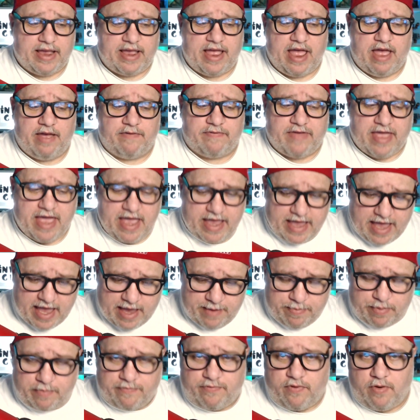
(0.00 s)
have KK
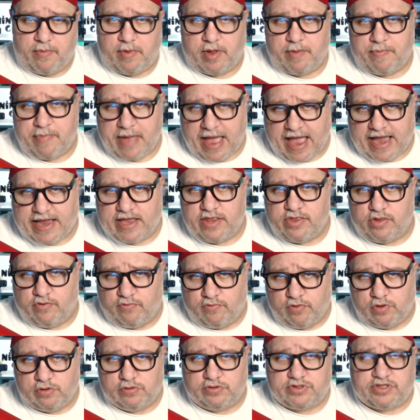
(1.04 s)
performing back in the
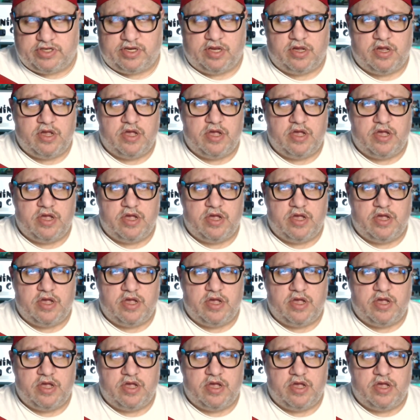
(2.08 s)
Roost,